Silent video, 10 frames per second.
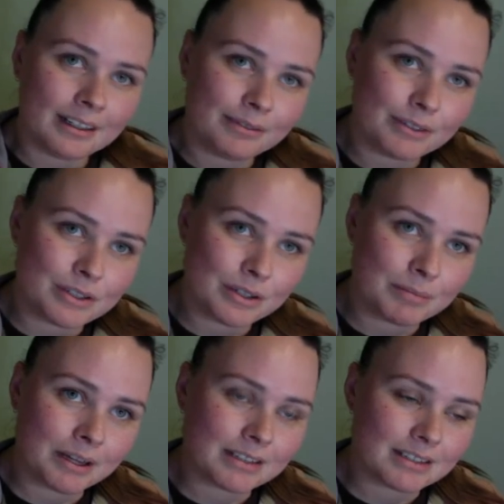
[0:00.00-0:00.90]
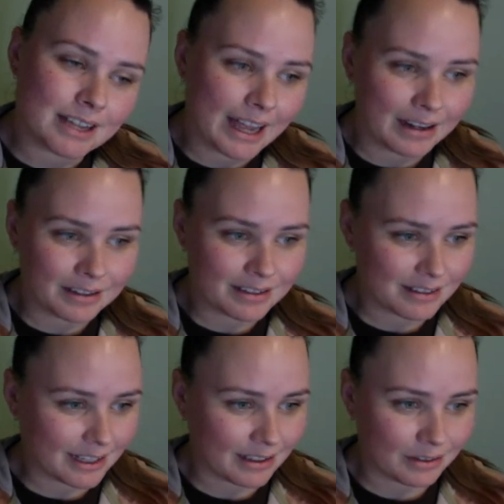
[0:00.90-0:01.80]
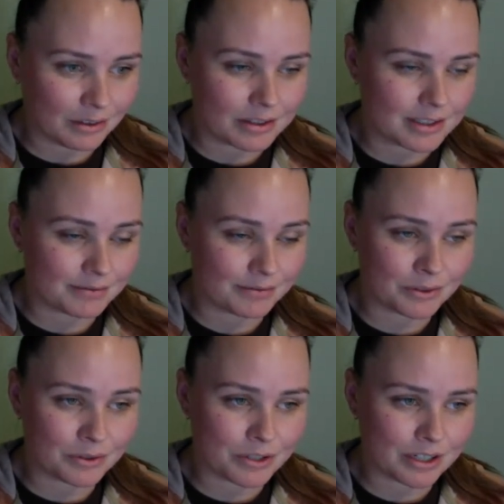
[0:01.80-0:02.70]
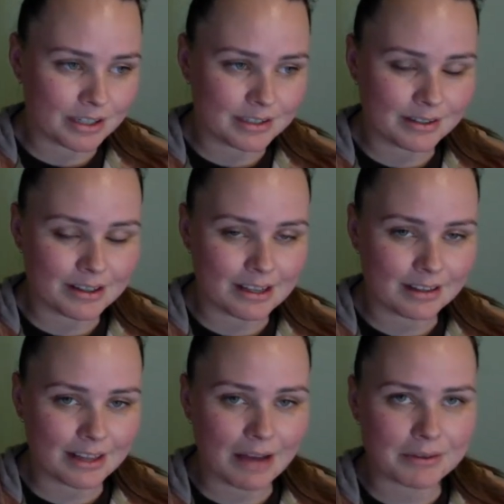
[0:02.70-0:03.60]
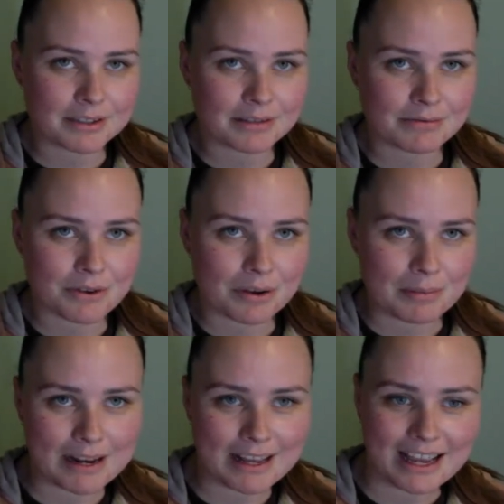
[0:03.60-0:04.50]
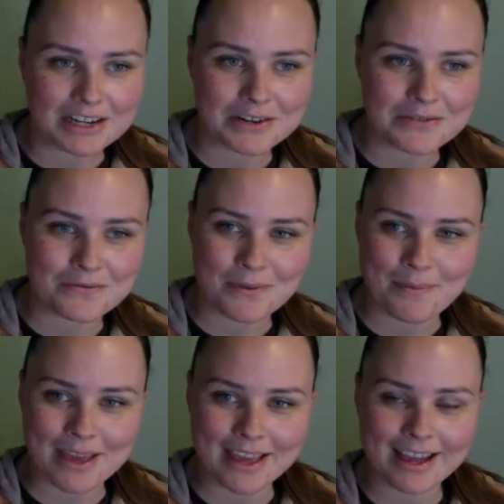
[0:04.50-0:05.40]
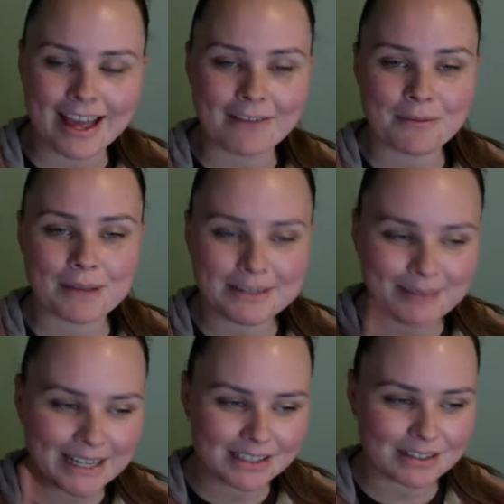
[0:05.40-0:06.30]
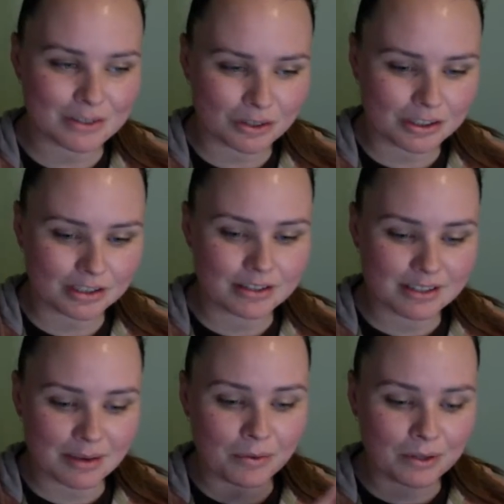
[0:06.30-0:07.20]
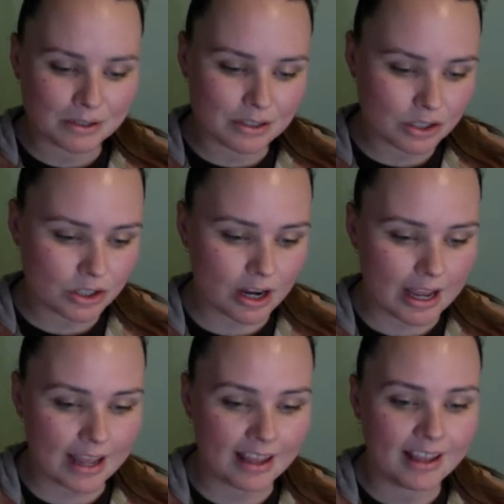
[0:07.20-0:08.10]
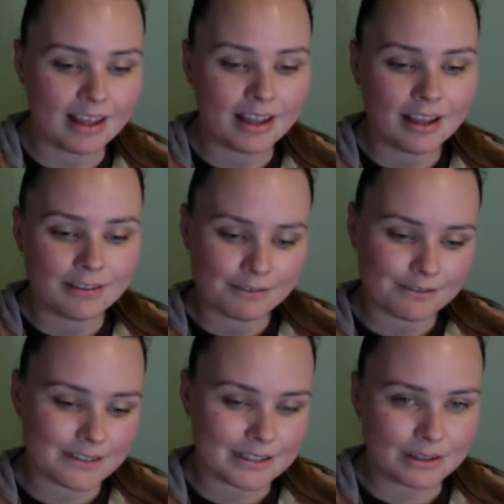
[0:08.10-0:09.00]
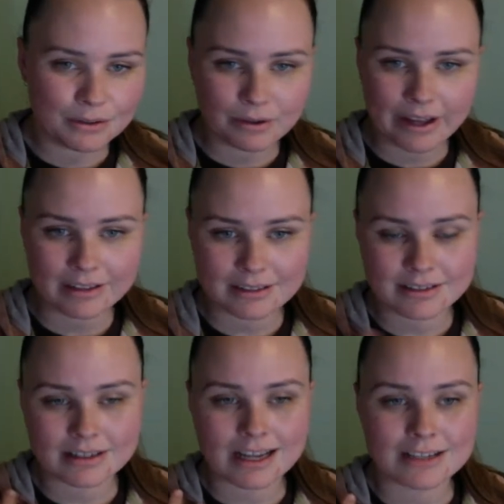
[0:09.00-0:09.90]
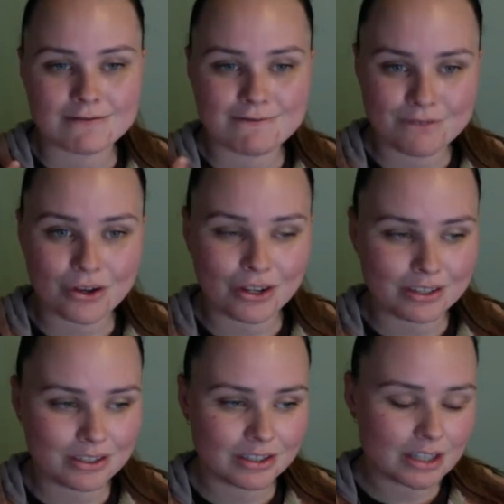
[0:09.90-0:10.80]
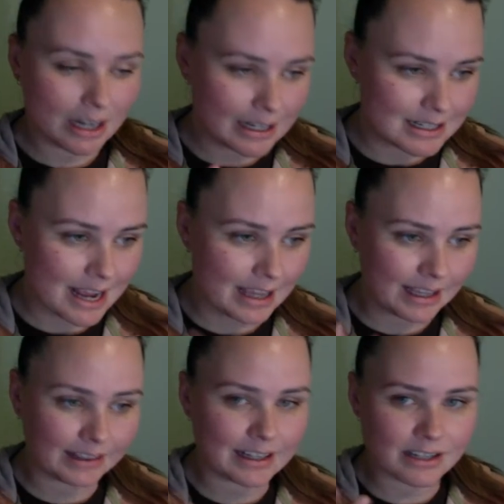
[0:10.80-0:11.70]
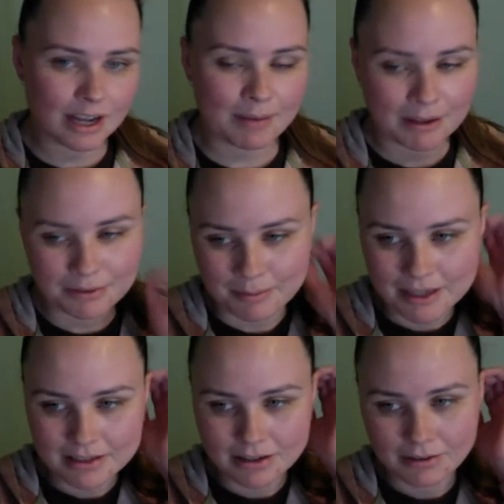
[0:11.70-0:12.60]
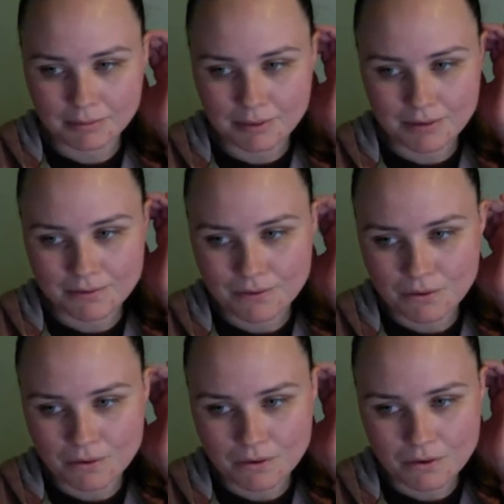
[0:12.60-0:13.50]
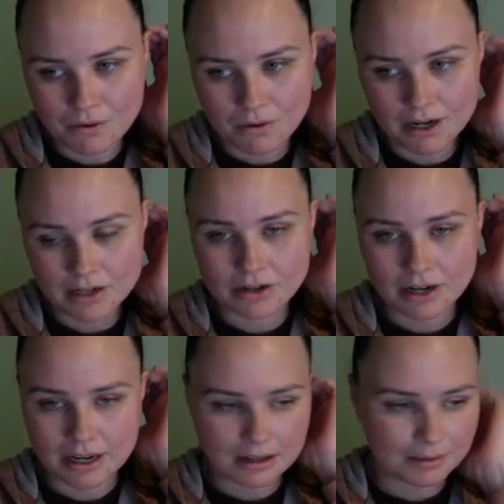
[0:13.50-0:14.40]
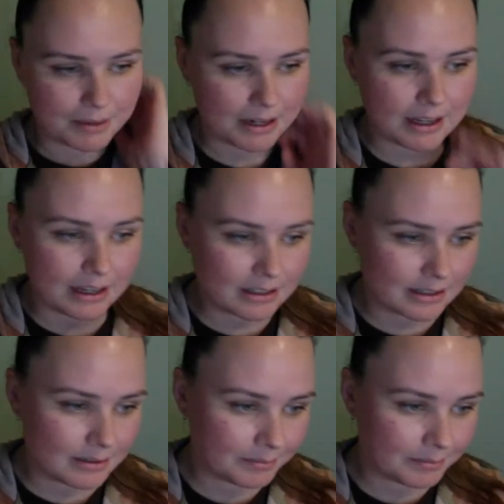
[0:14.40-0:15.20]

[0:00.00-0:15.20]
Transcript: for 2 months I had like lots of nausea, so I think that was the wrong medication for me. I haven't been back to the doctor because I want to try physical exercise first and taking that time out for myself before I try another medication.